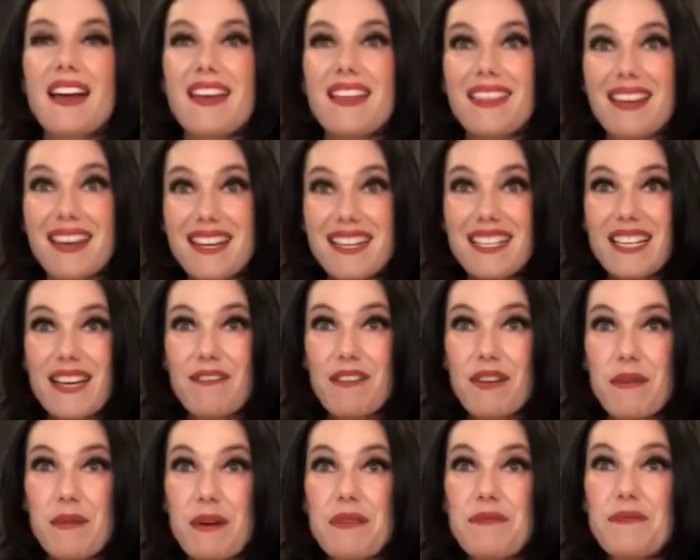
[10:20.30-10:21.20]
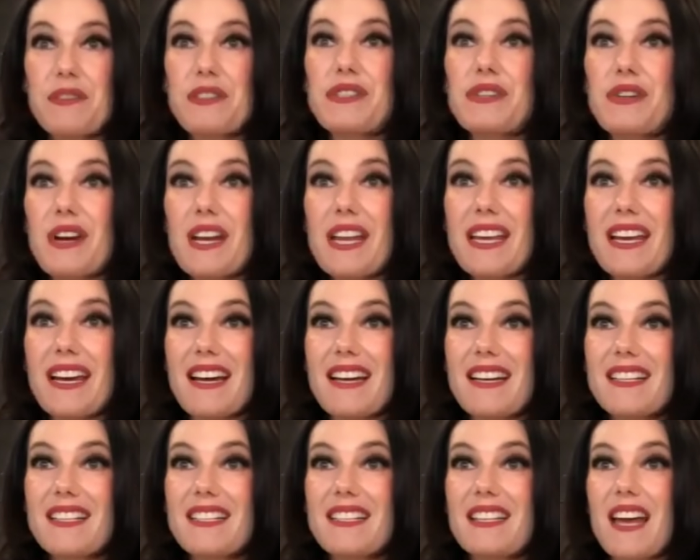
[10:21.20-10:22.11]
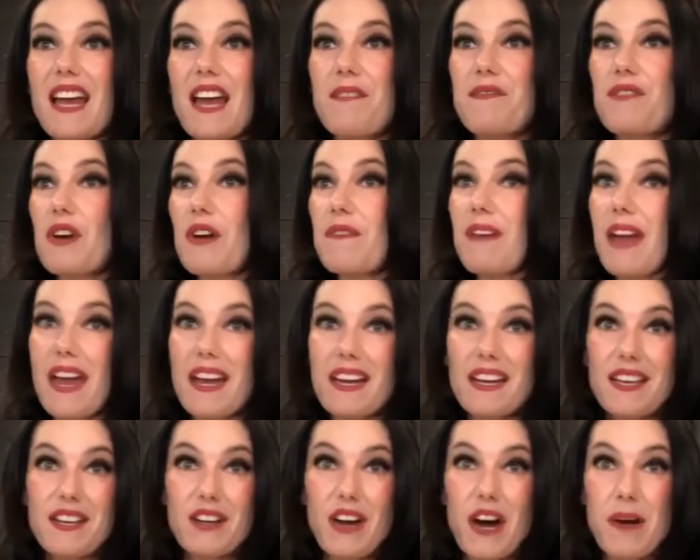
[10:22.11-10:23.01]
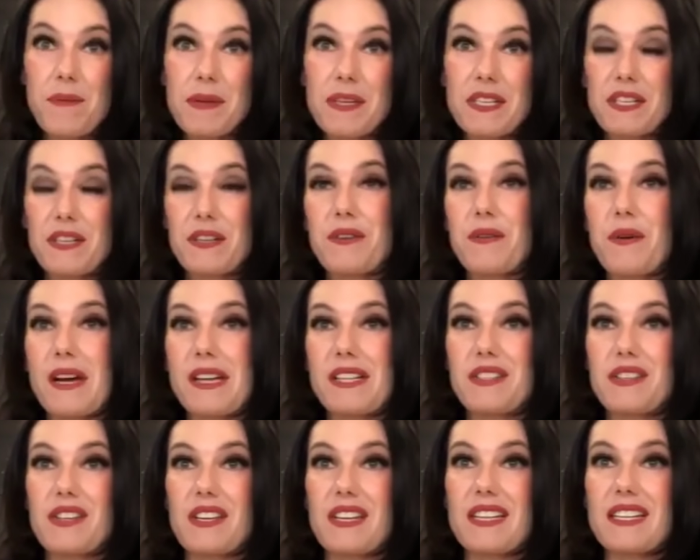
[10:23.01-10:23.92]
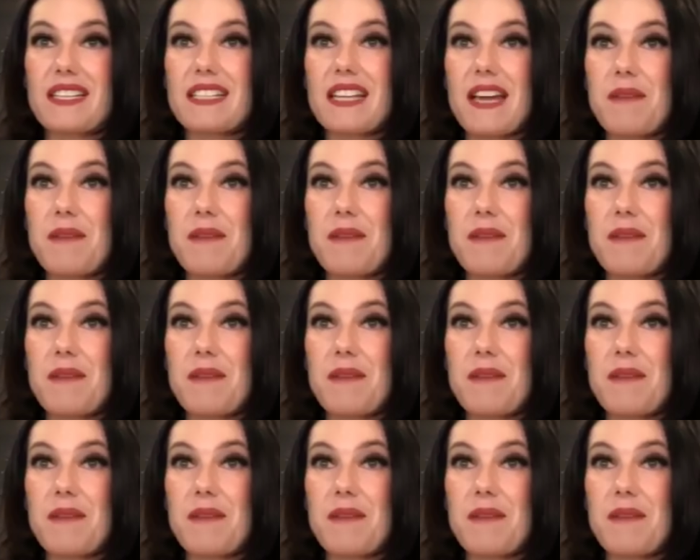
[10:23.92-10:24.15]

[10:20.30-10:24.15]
Thanks everyone for joining us. If you have any comments or questions,